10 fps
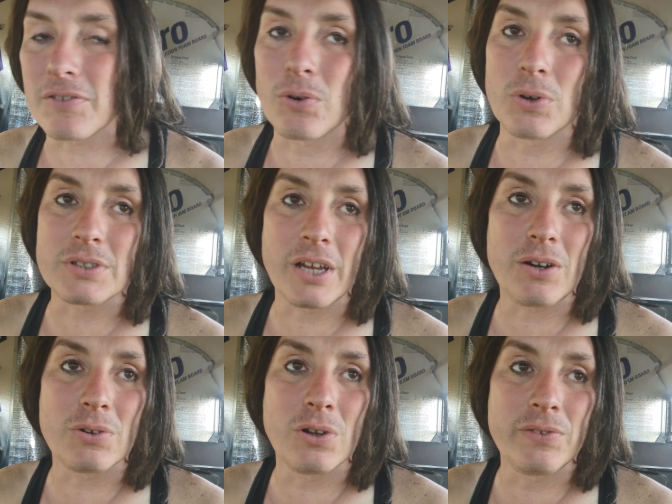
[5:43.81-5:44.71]
Of course, I
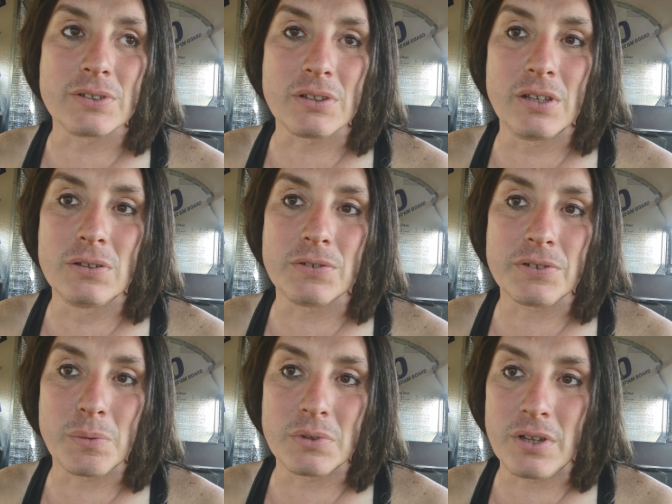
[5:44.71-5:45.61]
don't know if it's legal
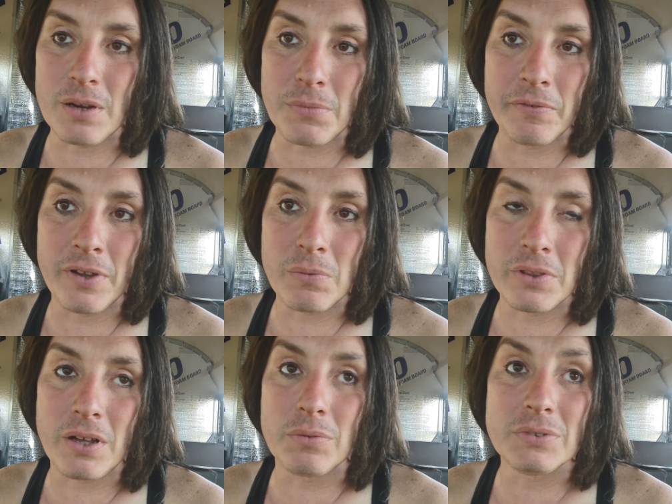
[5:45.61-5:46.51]
for them to take my van
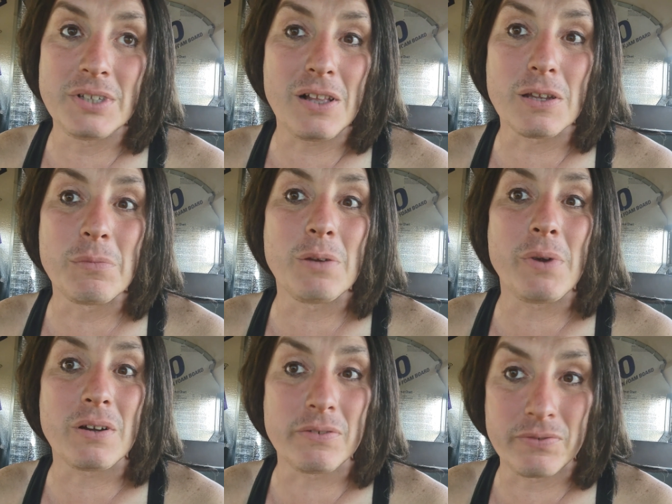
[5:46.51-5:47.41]
without telling me
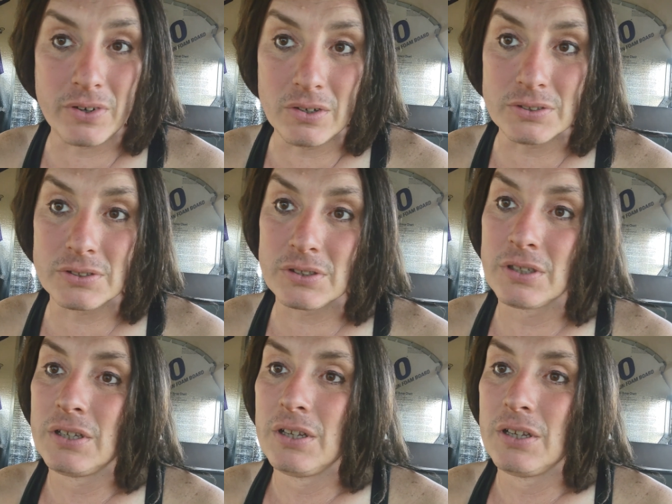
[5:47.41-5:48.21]
about it first.